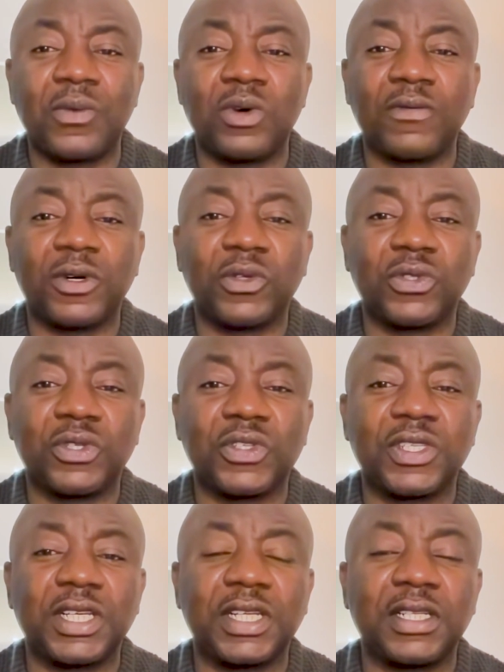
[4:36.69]
We've also
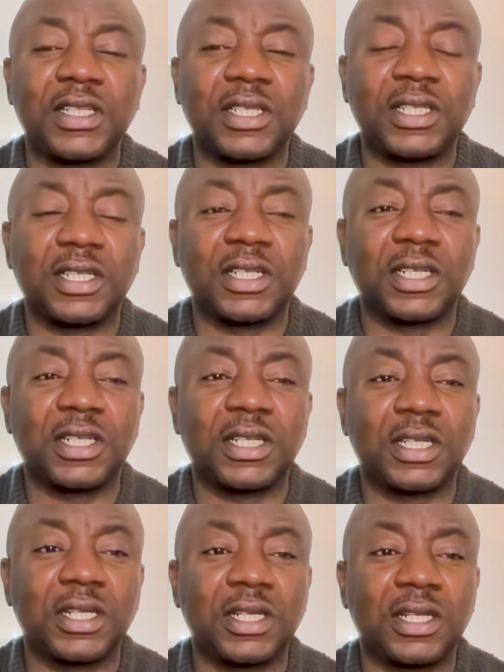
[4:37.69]
seen
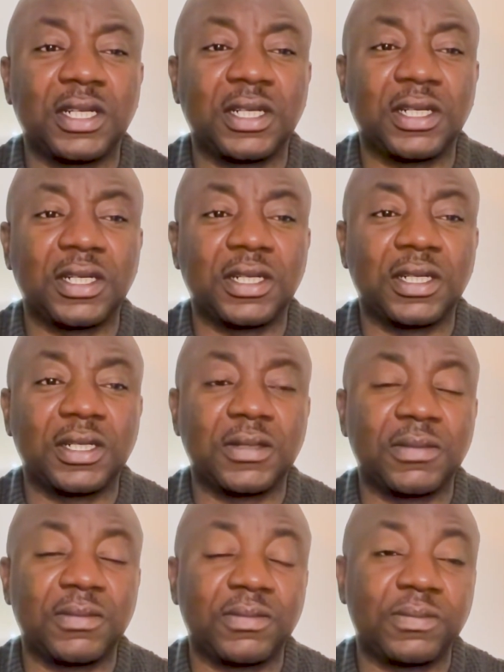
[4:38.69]
the